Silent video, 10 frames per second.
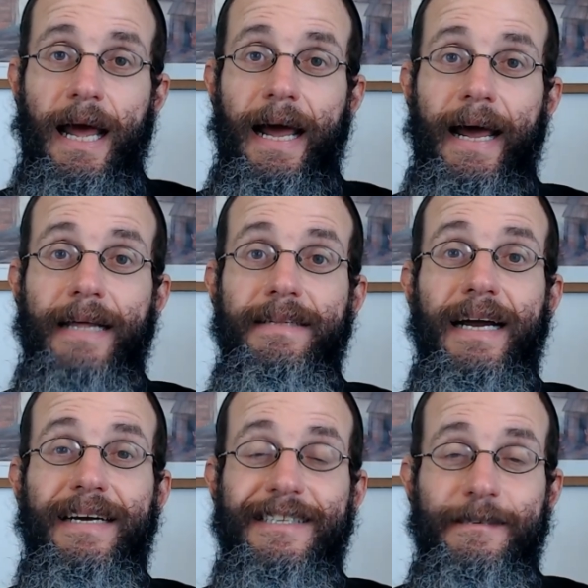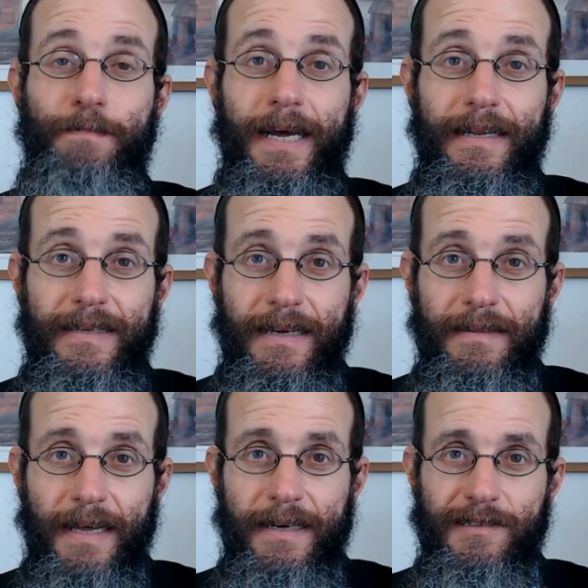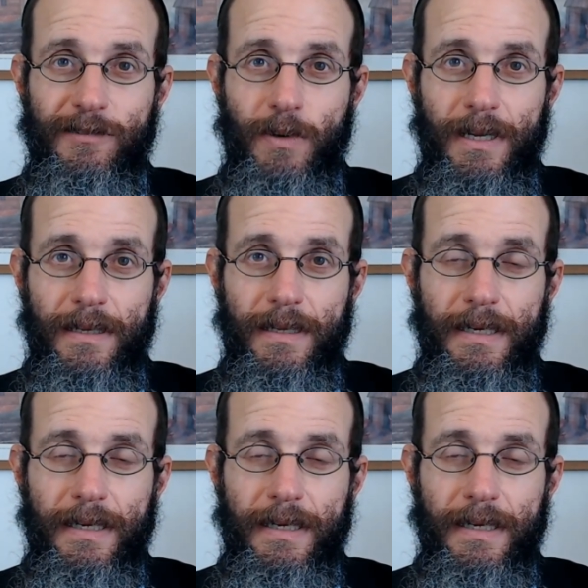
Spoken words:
and expanding that as well?